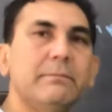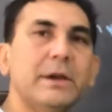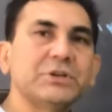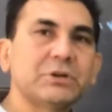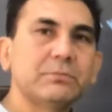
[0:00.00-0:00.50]

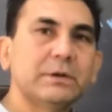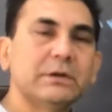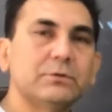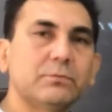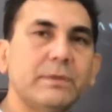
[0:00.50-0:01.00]

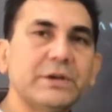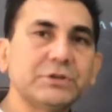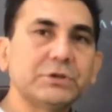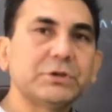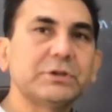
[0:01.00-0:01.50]
measurement to
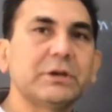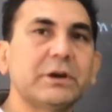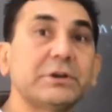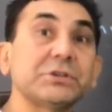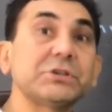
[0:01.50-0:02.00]
measure the
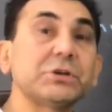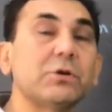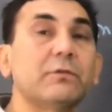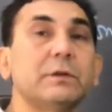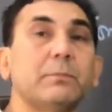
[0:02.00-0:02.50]
characteristic
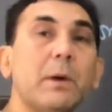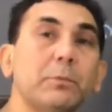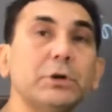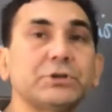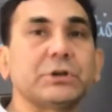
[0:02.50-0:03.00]
of the
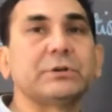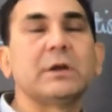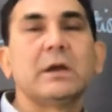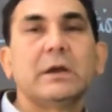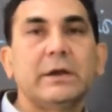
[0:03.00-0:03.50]
population,
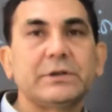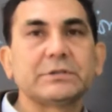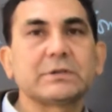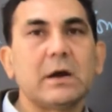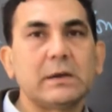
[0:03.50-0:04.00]
it
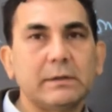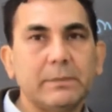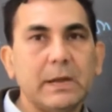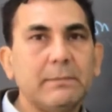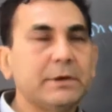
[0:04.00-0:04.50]
is called the
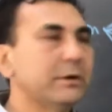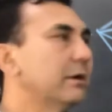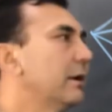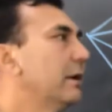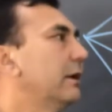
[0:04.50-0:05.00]

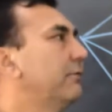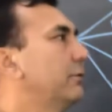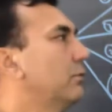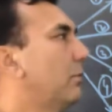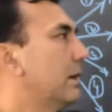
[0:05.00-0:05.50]
parameter. If
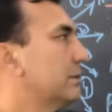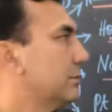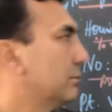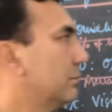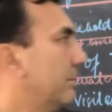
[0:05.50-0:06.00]
you
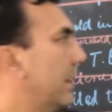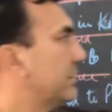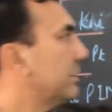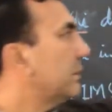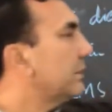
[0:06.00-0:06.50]
want to
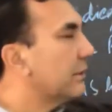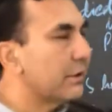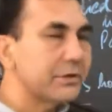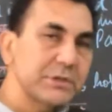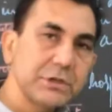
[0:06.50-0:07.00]
measure the
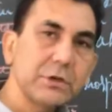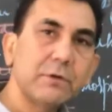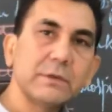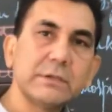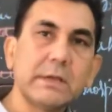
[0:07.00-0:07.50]
characteristic
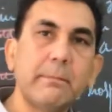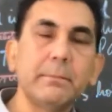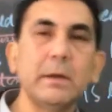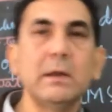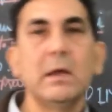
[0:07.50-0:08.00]
of the
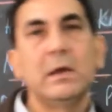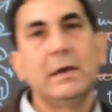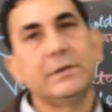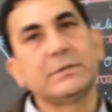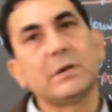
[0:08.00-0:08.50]
sample,
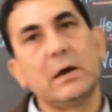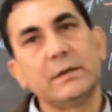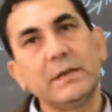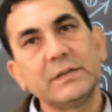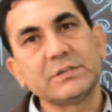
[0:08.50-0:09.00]
it is
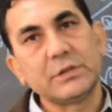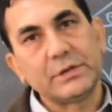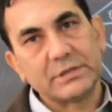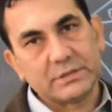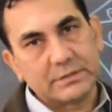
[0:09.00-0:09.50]
called the
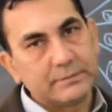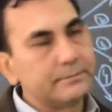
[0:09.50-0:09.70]
statistics.